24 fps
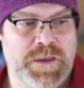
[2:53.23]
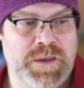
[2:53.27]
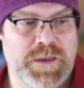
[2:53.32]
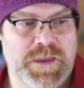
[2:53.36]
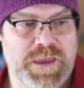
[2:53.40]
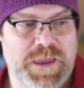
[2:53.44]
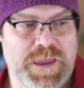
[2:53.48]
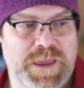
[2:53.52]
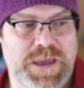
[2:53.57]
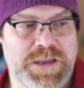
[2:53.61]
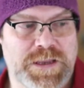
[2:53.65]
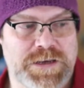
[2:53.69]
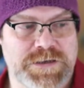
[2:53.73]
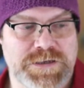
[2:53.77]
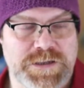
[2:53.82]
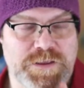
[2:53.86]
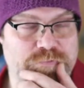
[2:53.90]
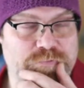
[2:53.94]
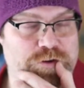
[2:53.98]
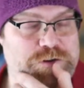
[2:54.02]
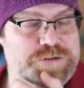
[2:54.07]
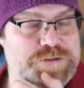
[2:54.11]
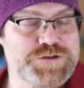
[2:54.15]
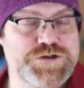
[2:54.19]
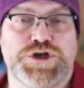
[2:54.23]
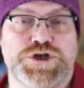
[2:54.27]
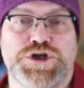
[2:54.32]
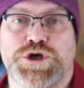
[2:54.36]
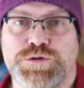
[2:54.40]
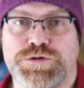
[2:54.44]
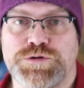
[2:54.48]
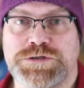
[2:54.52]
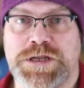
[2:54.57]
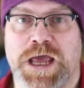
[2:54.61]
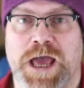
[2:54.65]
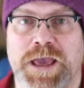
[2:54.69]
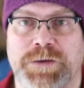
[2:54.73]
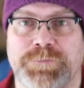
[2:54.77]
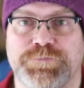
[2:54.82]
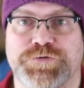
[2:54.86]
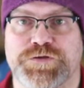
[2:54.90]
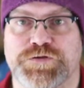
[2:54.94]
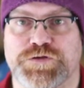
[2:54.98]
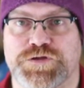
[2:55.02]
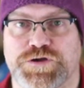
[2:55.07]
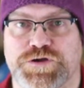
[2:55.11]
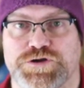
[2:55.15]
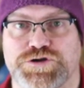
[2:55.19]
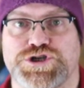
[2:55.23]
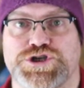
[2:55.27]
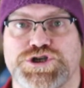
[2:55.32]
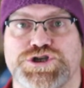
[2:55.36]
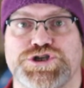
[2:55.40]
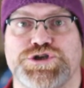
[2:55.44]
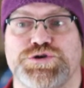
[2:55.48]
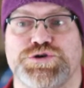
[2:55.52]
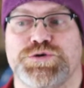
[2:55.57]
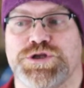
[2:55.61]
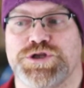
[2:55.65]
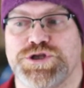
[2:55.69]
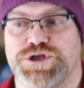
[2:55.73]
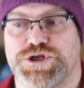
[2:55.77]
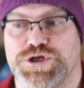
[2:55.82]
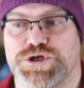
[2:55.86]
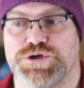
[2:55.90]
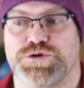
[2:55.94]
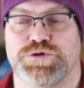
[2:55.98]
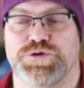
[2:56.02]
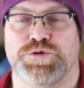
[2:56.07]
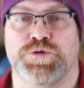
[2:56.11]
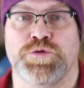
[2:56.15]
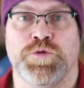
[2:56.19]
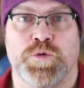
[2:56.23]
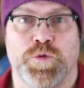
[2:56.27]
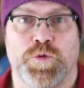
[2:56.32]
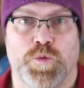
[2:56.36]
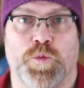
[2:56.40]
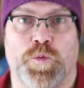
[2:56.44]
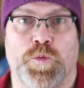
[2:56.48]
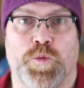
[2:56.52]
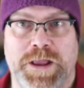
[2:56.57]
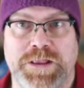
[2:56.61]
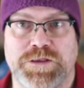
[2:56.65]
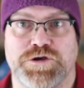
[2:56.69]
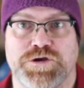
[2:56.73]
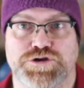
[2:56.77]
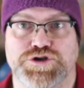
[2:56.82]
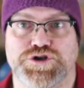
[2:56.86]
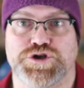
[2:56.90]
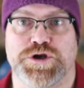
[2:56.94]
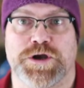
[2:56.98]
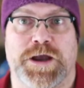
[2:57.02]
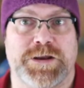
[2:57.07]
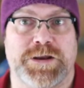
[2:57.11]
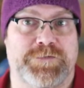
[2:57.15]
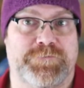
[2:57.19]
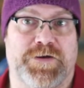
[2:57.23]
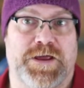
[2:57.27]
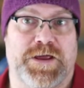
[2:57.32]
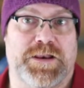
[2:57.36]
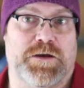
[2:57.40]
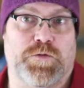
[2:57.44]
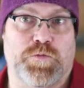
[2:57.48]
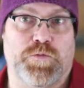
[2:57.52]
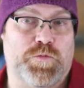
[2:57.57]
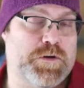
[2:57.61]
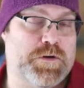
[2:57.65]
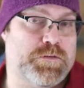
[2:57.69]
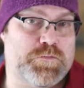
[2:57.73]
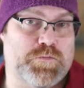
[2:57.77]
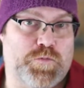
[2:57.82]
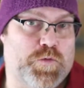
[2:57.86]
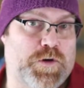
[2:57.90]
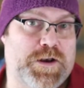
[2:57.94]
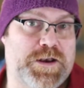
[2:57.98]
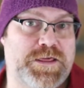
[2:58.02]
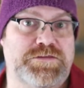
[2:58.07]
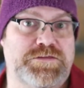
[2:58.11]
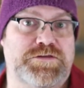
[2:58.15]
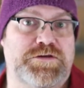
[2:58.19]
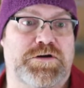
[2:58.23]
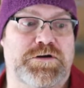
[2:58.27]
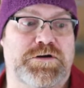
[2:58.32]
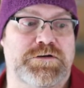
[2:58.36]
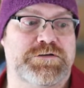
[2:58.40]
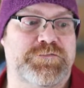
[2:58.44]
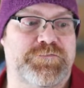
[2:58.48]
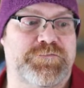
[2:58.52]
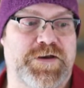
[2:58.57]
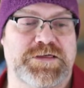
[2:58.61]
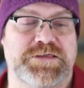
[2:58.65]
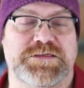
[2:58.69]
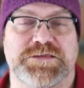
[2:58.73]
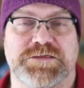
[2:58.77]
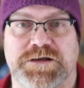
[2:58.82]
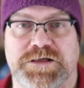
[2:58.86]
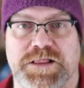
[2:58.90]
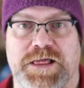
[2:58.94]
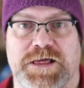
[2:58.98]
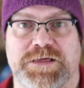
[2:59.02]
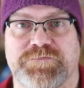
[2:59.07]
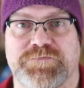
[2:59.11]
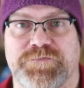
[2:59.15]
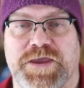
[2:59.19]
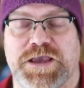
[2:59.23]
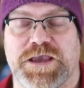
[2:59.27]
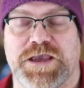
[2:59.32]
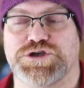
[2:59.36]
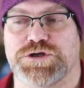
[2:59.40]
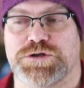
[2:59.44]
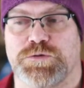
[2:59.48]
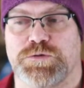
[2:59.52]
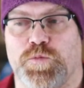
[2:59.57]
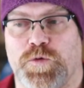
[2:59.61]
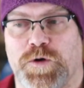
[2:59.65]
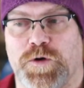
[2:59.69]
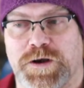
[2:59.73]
And there are two types of searches you can do when you're trying to find out what is our device classification?